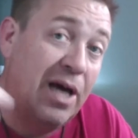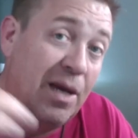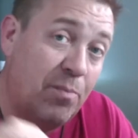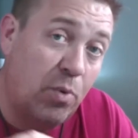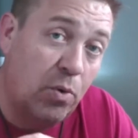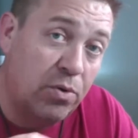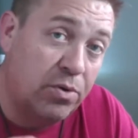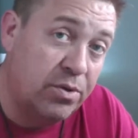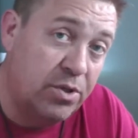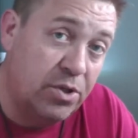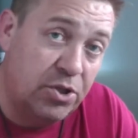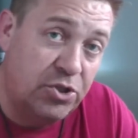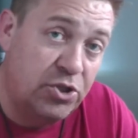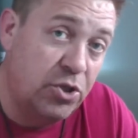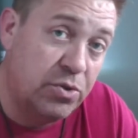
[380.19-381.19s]
I poured
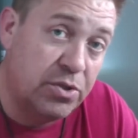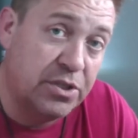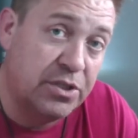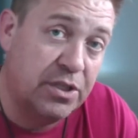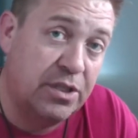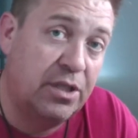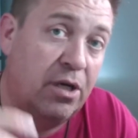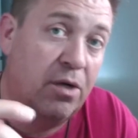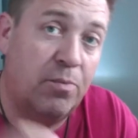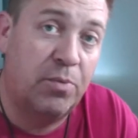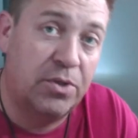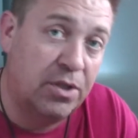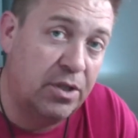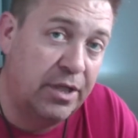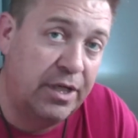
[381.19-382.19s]
juices in there,
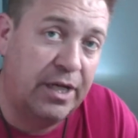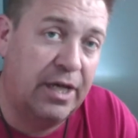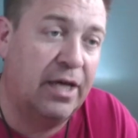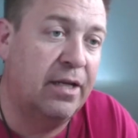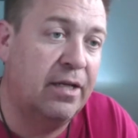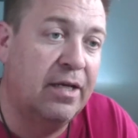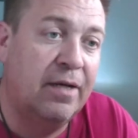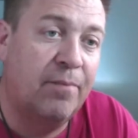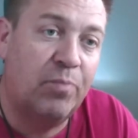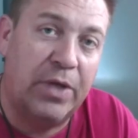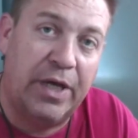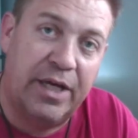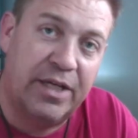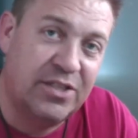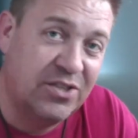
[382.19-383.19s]
put the lid on.
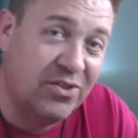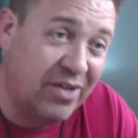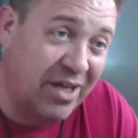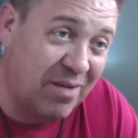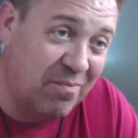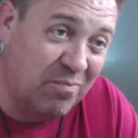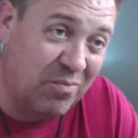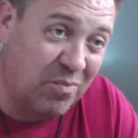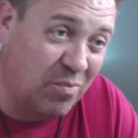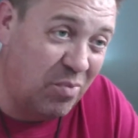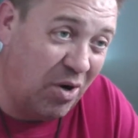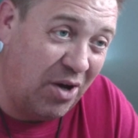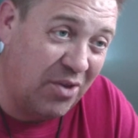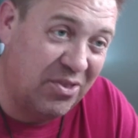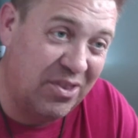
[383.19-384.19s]
I had, still had
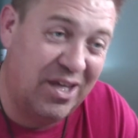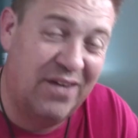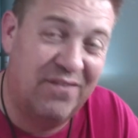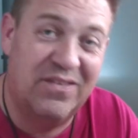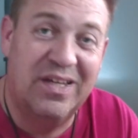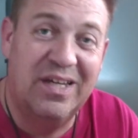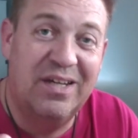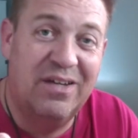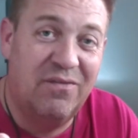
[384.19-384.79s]
broth left.